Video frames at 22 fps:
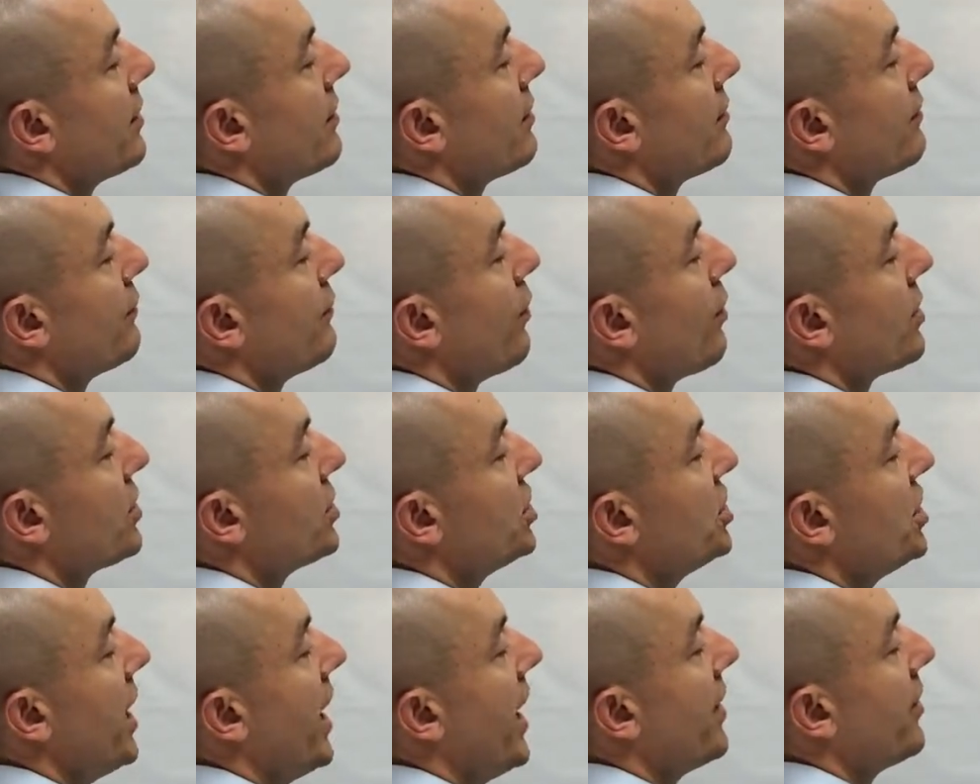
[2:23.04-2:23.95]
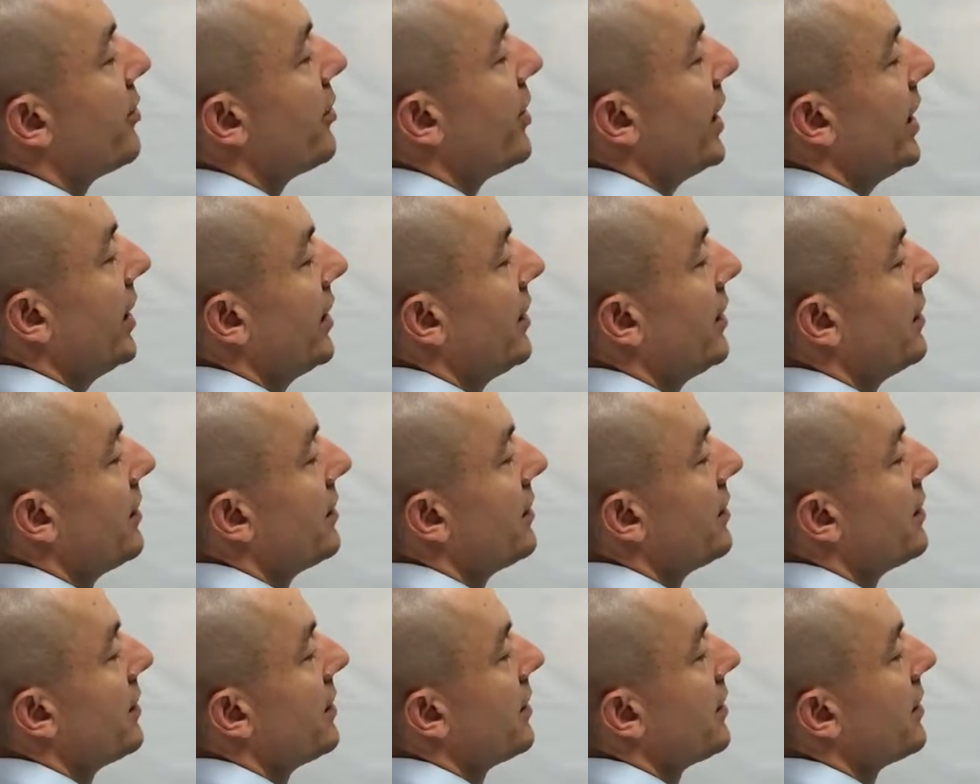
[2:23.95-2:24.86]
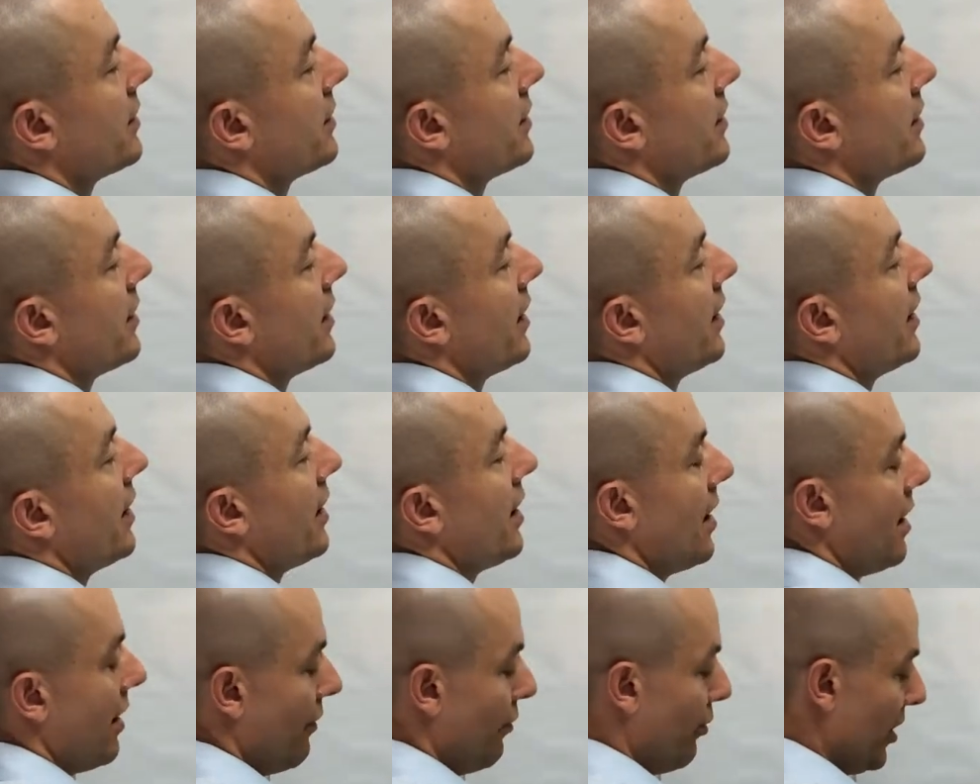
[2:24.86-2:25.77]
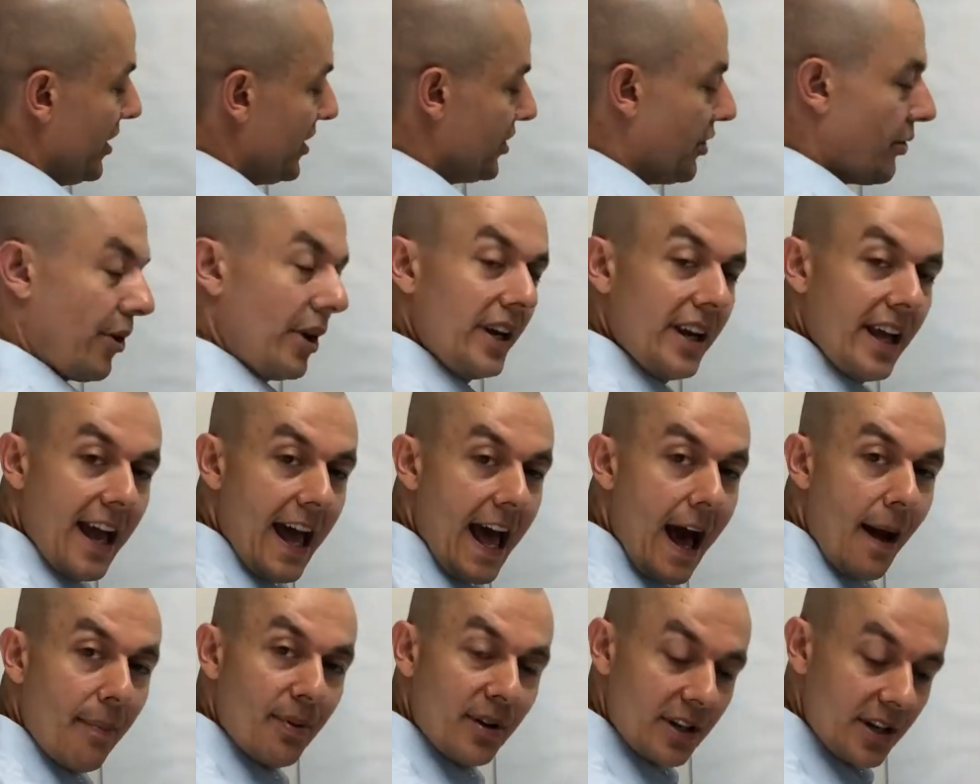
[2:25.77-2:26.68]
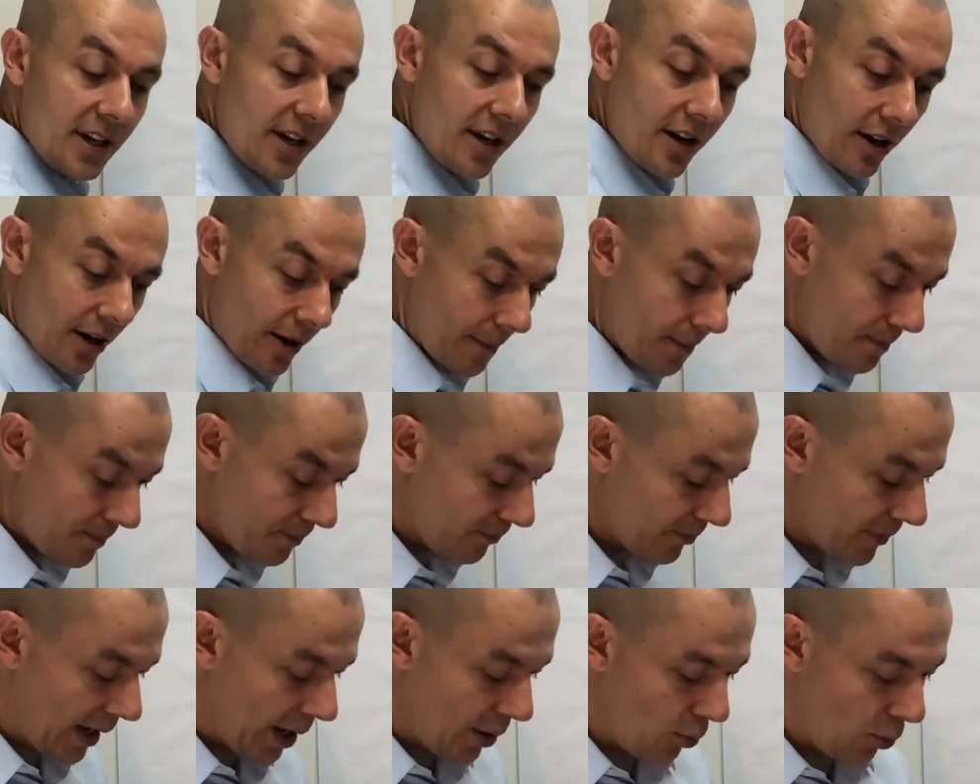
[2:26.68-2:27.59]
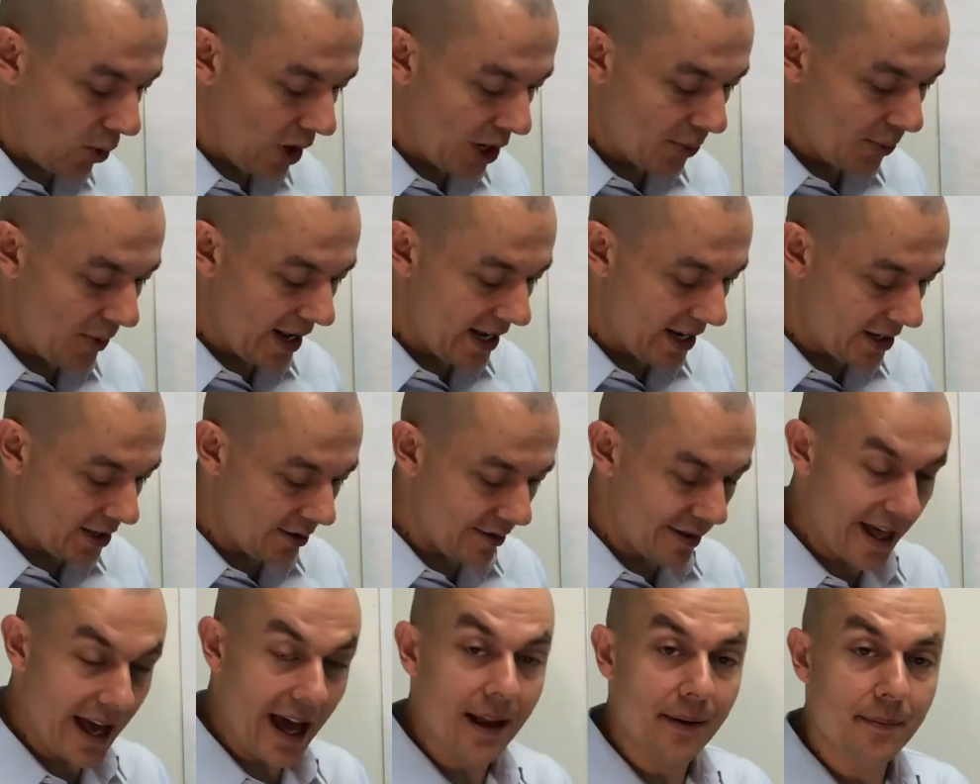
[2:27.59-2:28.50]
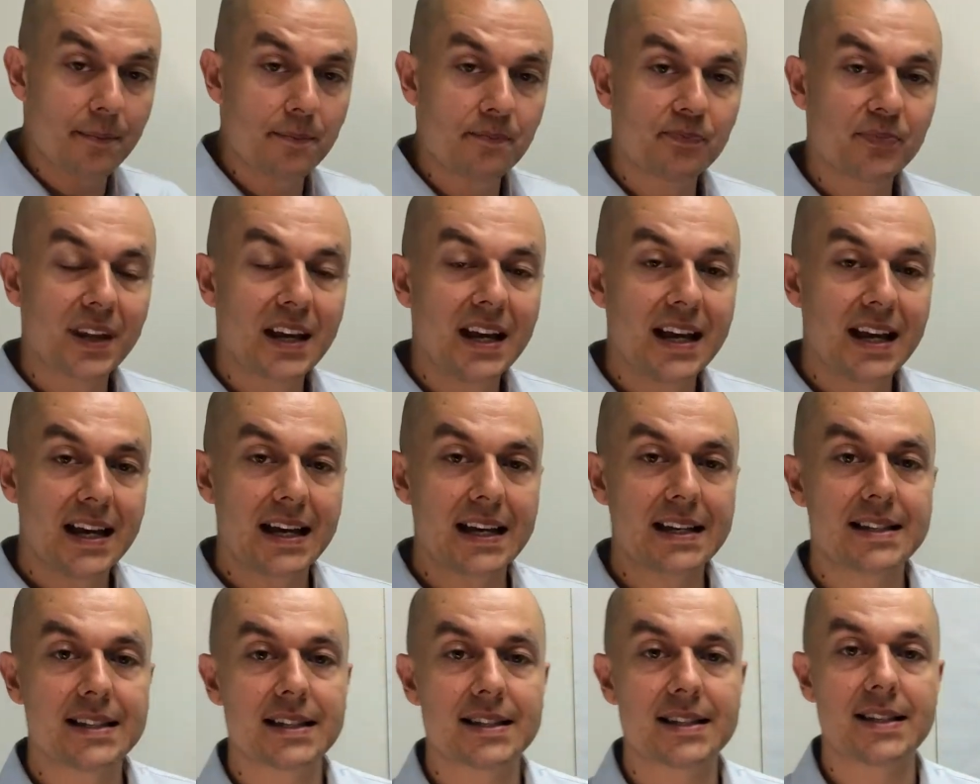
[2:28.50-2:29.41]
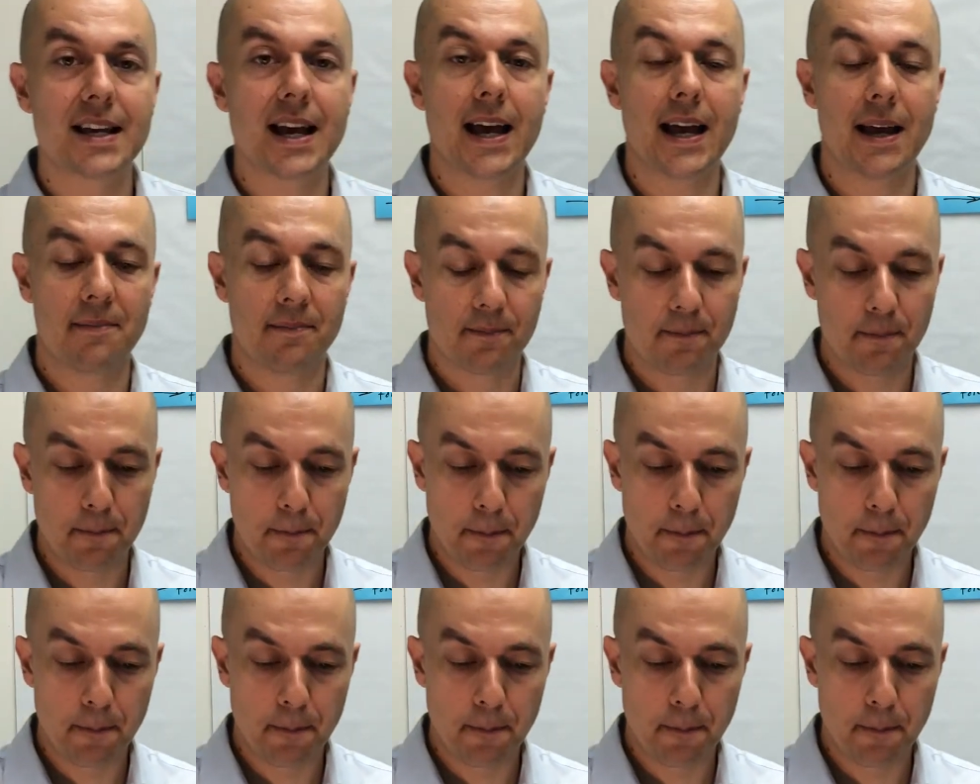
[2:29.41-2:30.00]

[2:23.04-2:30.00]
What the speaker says: foreshadowing of what's going to happen here. And one way to do that is to say,